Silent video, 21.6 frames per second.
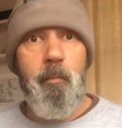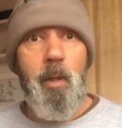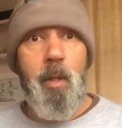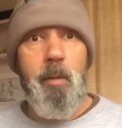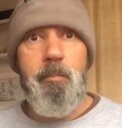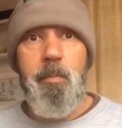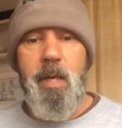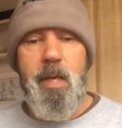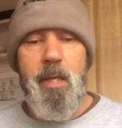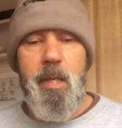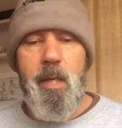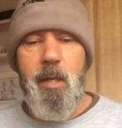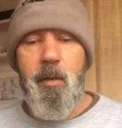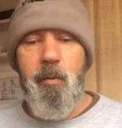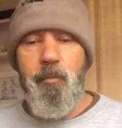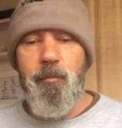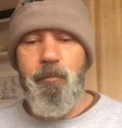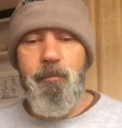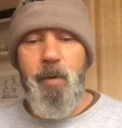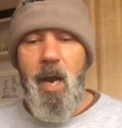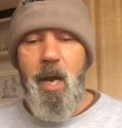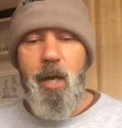meaning
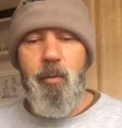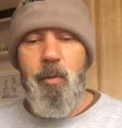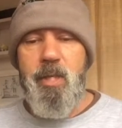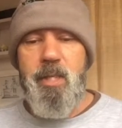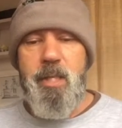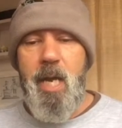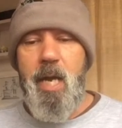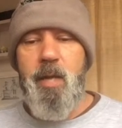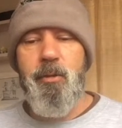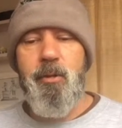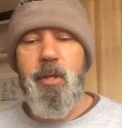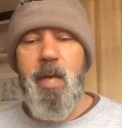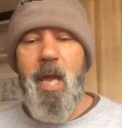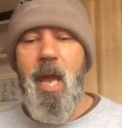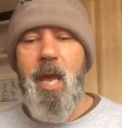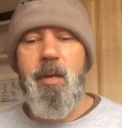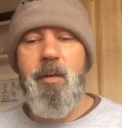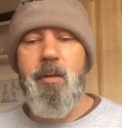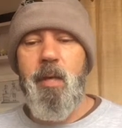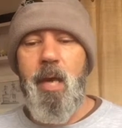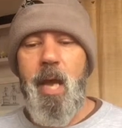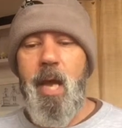fiery death,
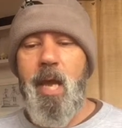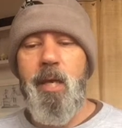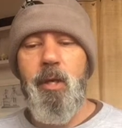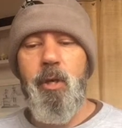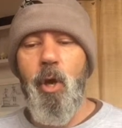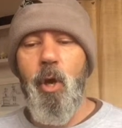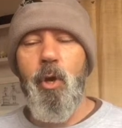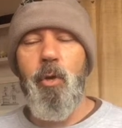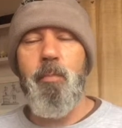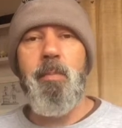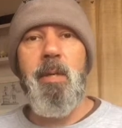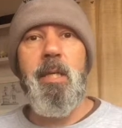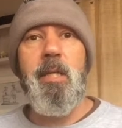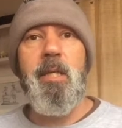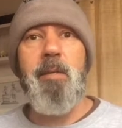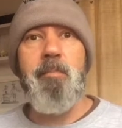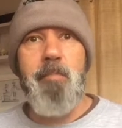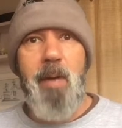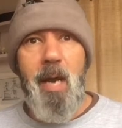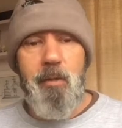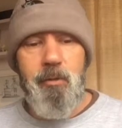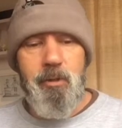and ano,
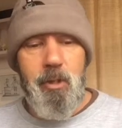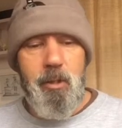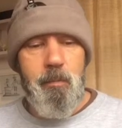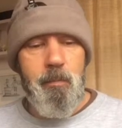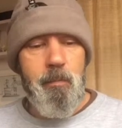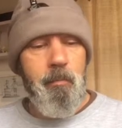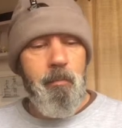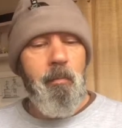meaning mountain.